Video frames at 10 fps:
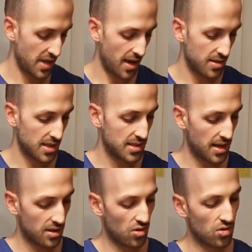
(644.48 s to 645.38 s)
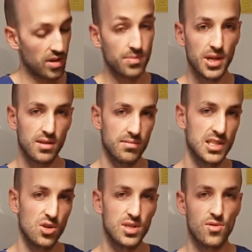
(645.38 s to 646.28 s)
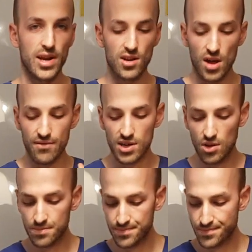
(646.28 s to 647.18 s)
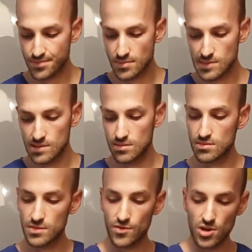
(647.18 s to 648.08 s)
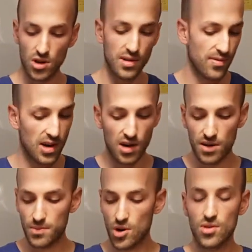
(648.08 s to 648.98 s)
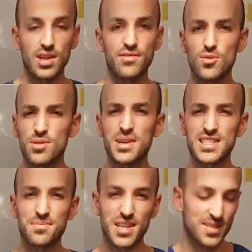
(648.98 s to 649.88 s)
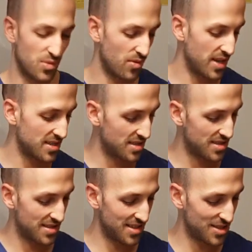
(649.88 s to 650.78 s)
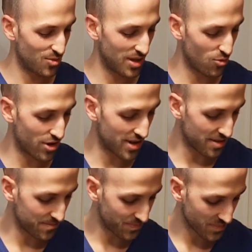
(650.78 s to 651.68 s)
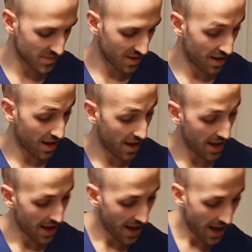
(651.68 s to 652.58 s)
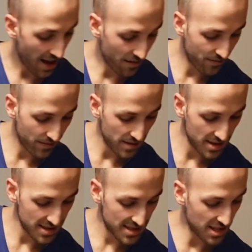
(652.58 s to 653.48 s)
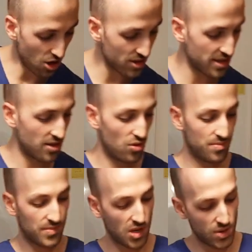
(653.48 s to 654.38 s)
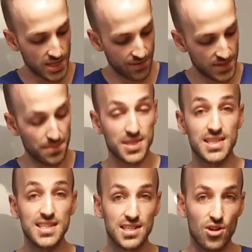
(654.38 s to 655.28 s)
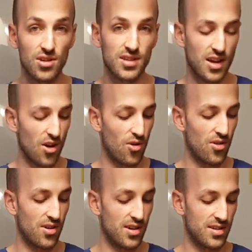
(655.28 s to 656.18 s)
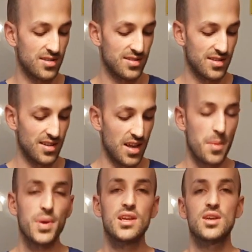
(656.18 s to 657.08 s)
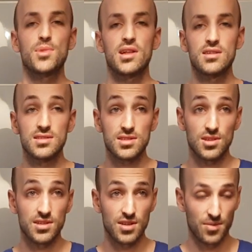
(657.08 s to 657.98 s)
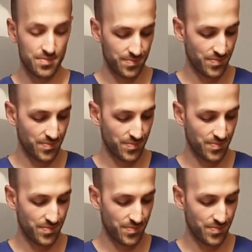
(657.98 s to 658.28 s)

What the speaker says: Yeah, as I said, coconut milk is always great to have at home. For cauliflower, broccoli, if you want to make some nice purees, it's really worth it. Have salt at home. Always have some sea salt or pink Himalayan salt at home.